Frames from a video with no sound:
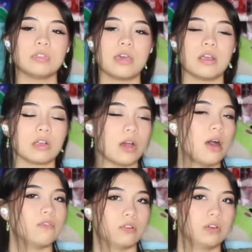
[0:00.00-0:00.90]
on their
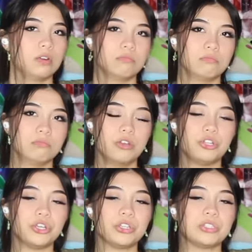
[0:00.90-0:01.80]
cover.
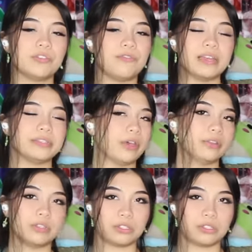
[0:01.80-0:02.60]
Just defense on the